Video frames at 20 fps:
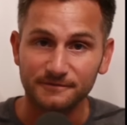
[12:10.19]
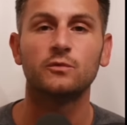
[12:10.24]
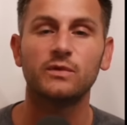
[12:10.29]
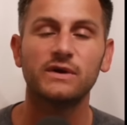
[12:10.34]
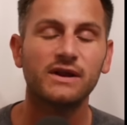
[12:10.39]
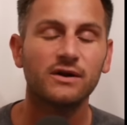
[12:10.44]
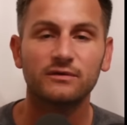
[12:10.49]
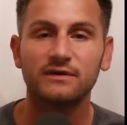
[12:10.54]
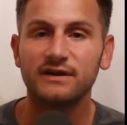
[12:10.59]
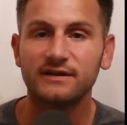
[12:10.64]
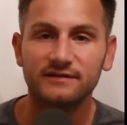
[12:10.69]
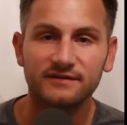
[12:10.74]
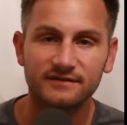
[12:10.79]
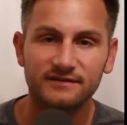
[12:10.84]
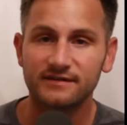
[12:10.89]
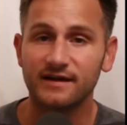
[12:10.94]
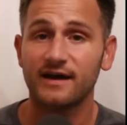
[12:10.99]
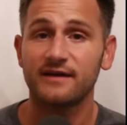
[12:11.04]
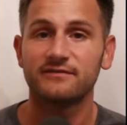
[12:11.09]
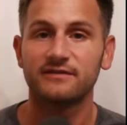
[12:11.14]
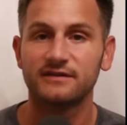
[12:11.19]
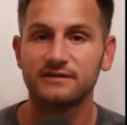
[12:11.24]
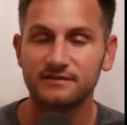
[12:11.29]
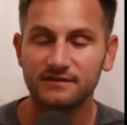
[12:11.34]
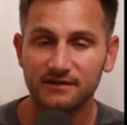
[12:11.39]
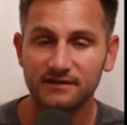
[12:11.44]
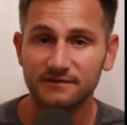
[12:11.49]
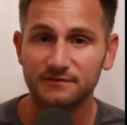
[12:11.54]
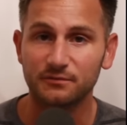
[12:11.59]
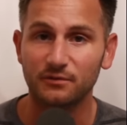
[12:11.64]
We don't need to dive into
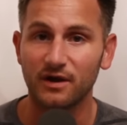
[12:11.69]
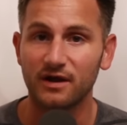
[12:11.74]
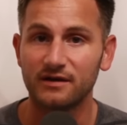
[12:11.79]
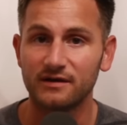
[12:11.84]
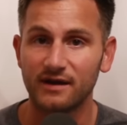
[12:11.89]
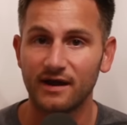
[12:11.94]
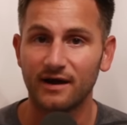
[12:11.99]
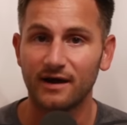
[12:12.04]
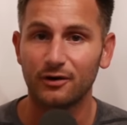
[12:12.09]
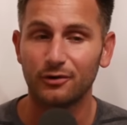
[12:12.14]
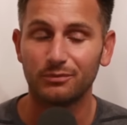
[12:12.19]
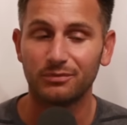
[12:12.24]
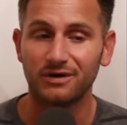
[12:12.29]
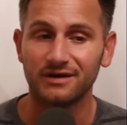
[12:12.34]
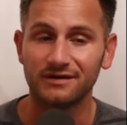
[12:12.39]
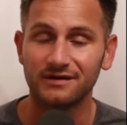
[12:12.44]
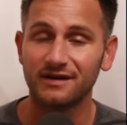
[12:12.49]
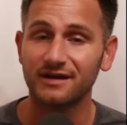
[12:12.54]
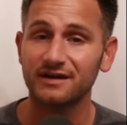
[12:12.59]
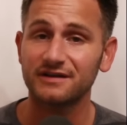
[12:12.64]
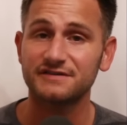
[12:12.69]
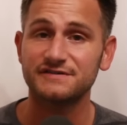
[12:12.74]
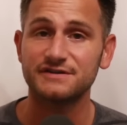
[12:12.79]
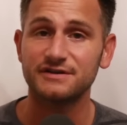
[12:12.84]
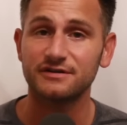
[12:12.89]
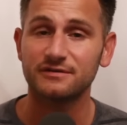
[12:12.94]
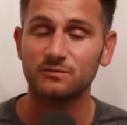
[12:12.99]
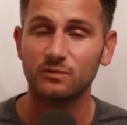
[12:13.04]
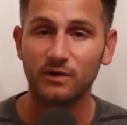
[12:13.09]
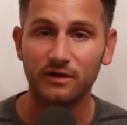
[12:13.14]
this right now, but next
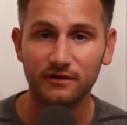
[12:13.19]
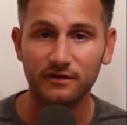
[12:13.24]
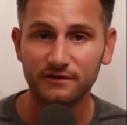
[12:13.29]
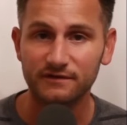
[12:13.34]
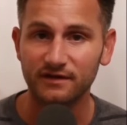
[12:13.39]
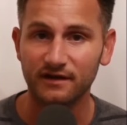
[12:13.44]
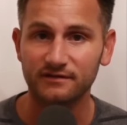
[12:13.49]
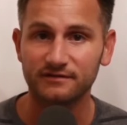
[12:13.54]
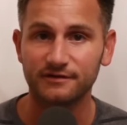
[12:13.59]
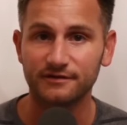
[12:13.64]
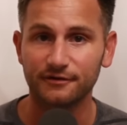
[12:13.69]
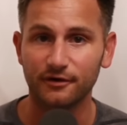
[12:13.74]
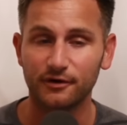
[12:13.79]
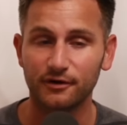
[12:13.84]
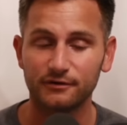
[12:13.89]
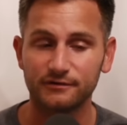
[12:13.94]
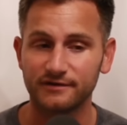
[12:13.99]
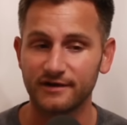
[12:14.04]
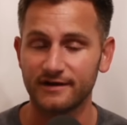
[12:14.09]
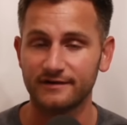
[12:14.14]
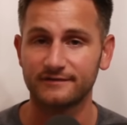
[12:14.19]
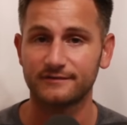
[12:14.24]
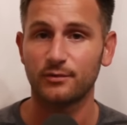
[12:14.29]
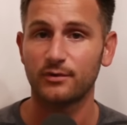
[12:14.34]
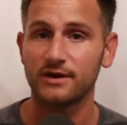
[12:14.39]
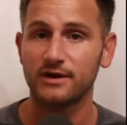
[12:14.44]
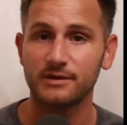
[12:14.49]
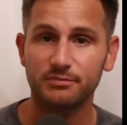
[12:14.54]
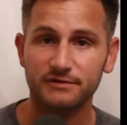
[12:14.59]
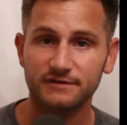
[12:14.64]
year, whether Tesla grows at
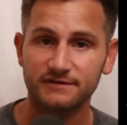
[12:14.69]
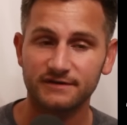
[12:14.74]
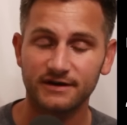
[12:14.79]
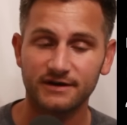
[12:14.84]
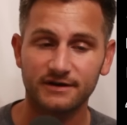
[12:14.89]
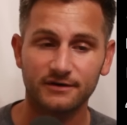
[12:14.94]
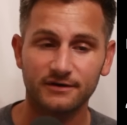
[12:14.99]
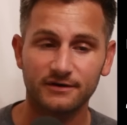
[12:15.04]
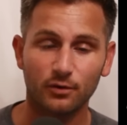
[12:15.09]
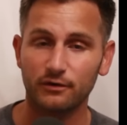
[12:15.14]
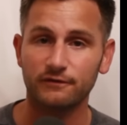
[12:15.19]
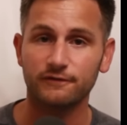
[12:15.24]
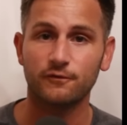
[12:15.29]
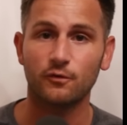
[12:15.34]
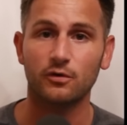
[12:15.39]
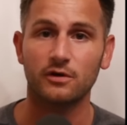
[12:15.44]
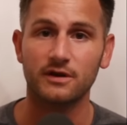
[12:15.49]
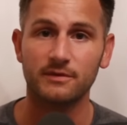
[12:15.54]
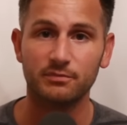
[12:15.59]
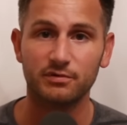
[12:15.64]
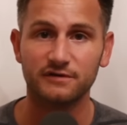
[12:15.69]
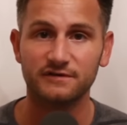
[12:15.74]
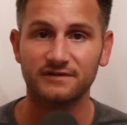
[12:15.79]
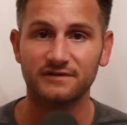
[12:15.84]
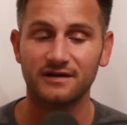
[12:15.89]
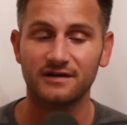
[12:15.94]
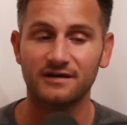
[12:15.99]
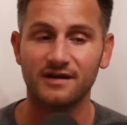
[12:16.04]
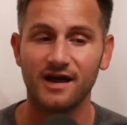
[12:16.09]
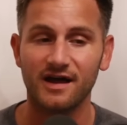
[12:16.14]
20% or
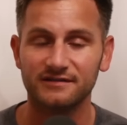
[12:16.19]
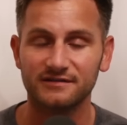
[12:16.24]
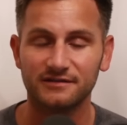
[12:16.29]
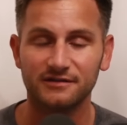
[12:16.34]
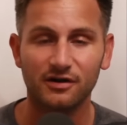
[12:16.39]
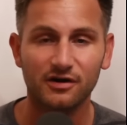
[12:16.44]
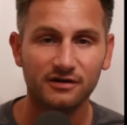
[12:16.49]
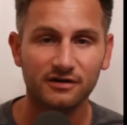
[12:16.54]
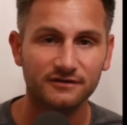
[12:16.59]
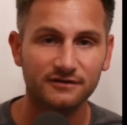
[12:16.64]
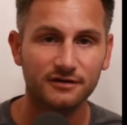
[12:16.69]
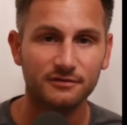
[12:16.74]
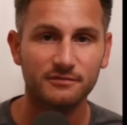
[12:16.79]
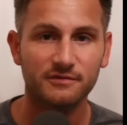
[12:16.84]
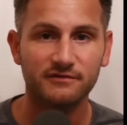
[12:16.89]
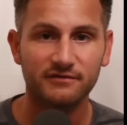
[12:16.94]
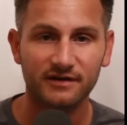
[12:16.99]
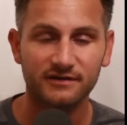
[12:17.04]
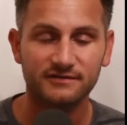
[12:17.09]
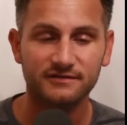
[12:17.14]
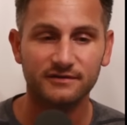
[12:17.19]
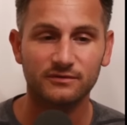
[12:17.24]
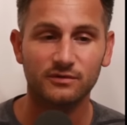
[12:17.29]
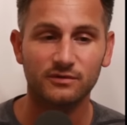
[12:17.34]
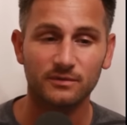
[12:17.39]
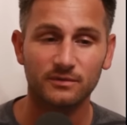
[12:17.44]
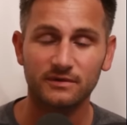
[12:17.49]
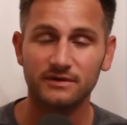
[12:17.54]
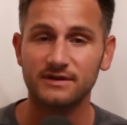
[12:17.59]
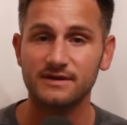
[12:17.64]
40%, as a long-term investor,
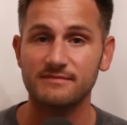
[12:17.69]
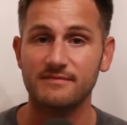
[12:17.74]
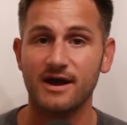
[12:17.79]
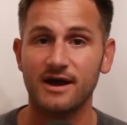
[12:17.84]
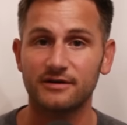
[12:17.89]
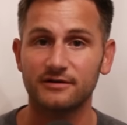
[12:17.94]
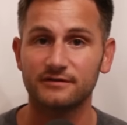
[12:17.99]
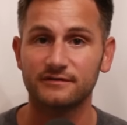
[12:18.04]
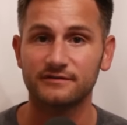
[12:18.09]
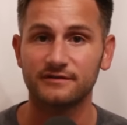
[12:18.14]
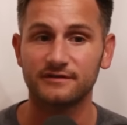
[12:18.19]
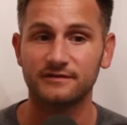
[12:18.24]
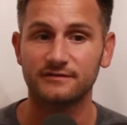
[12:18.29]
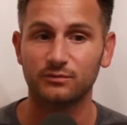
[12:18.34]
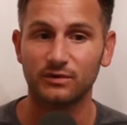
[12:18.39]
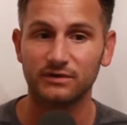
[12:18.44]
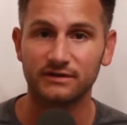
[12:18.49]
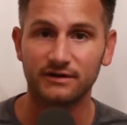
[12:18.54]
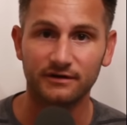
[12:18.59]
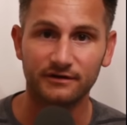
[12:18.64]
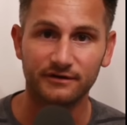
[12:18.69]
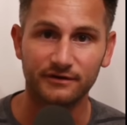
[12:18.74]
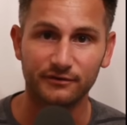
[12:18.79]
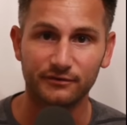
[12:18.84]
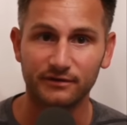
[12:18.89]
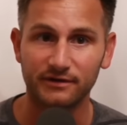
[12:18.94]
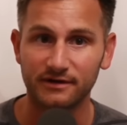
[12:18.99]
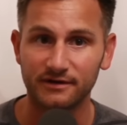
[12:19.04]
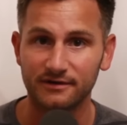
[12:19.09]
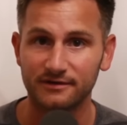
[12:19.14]
what really matters is what they're
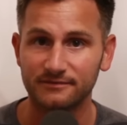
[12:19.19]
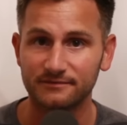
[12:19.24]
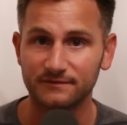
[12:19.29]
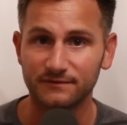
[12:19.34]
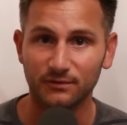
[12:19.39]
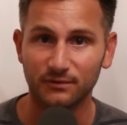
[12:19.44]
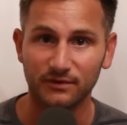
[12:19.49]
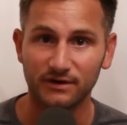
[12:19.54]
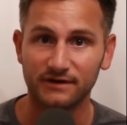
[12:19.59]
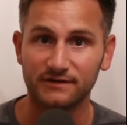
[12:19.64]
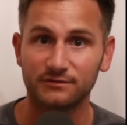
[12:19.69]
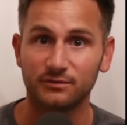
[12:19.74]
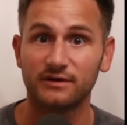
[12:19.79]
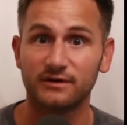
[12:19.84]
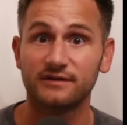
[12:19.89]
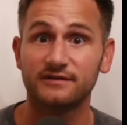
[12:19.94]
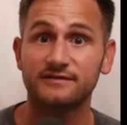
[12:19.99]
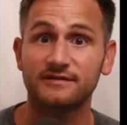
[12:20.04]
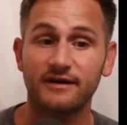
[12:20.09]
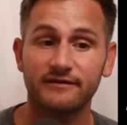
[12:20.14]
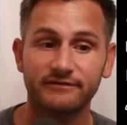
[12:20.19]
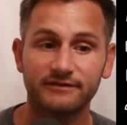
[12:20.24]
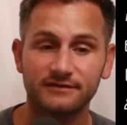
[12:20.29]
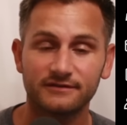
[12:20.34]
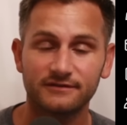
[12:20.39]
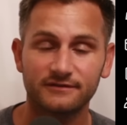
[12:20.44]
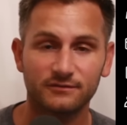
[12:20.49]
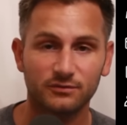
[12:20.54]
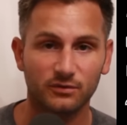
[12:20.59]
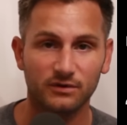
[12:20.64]
doing come
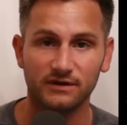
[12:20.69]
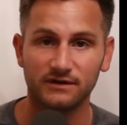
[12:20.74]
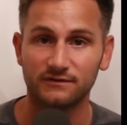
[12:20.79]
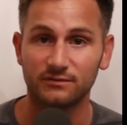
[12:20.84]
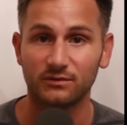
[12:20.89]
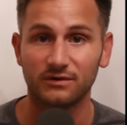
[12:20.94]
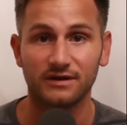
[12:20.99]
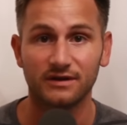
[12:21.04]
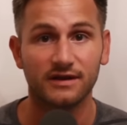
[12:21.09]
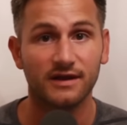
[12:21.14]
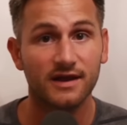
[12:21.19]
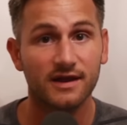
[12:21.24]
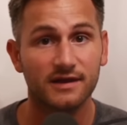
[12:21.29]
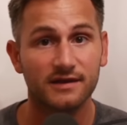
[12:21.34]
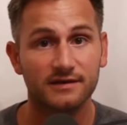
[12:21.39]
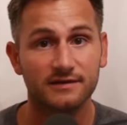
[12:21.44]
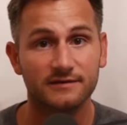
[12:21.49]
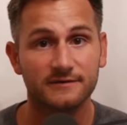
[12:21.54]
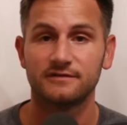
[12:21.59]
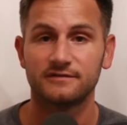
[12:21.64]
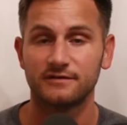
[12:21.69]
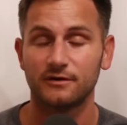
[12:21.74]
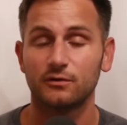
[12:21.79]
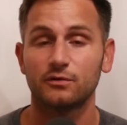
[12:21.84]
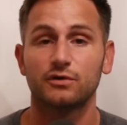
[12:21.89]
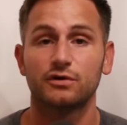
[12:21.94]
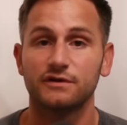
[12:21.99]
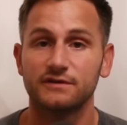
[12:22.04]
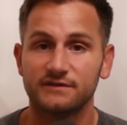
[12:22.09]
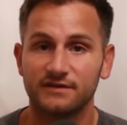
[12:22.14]
2027, 2028. So
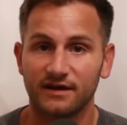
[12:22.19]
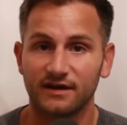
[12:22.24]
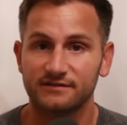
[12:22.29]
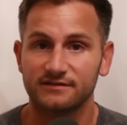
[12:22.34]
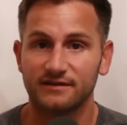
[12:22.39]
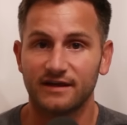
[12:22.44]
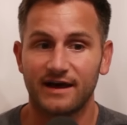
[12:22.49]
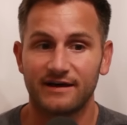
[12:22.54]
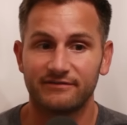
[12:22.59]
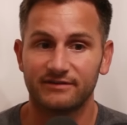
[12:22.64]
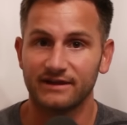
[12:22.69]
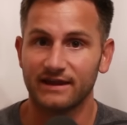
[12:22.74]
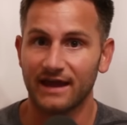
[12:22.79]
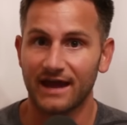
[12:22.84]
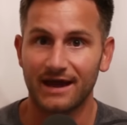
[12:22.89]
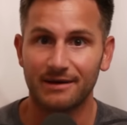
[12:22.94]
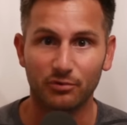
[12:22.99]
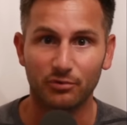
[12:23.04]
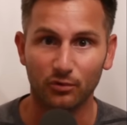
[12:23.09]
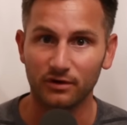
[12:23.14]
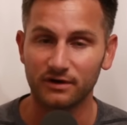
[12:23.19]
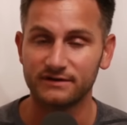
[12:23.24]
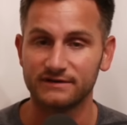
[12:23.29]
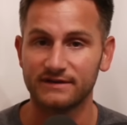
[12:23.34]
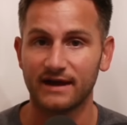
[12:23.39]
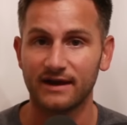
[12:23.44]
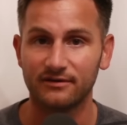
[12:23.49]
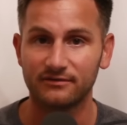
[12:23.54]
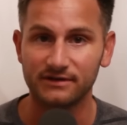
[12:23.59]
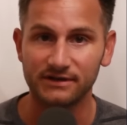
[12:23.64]
could Tesla have a gap or a
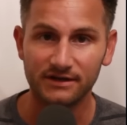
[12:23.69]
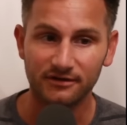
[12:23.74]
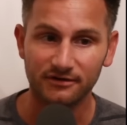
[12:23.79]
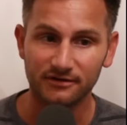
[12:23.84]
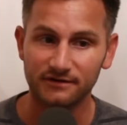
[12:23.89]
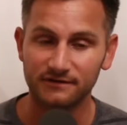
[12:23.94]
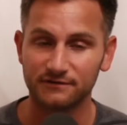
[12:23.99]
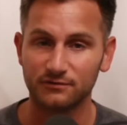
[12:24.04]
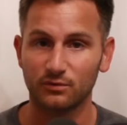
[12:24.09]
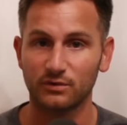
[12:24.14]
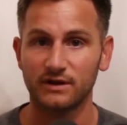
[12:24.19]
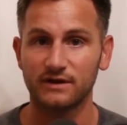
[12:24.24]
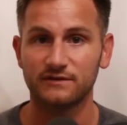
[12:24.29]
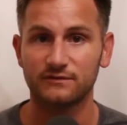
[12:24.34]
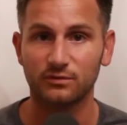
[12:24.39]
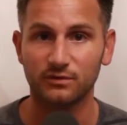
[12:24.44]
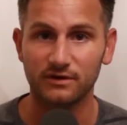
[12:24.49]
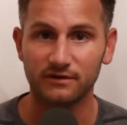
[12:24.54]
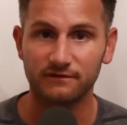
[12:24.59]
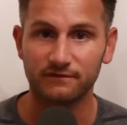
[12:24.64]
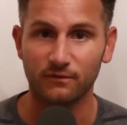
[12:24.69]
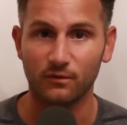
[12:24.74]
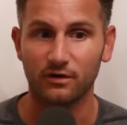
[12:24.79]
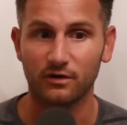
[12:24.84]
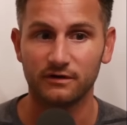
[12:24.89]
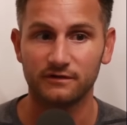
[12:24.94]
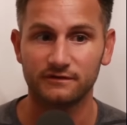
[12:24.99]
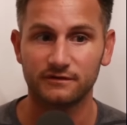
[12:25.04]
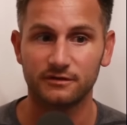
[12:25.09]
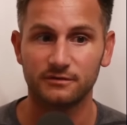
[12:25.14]
down year in
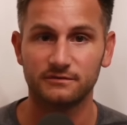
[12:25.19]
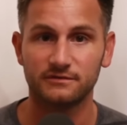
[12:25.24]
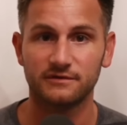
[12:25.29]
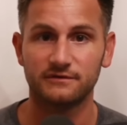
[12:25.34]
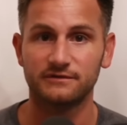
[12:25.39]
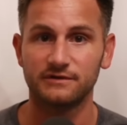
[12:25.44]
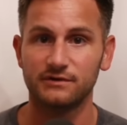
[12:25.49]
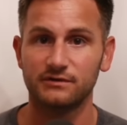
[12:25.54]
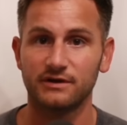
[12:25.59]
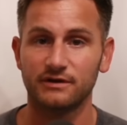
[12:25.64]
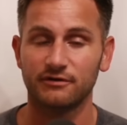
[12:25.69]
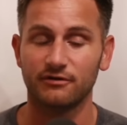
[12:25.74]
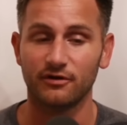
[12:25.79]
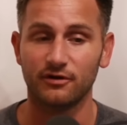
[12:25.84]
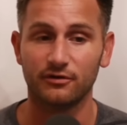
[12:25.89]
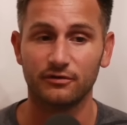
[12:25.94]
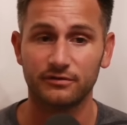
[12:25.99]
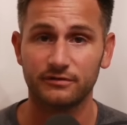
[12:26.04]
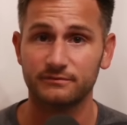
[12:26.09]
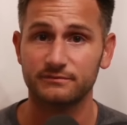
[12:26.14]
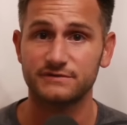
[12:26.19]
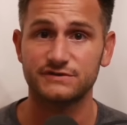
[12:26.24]
2024 in terms of unit growth?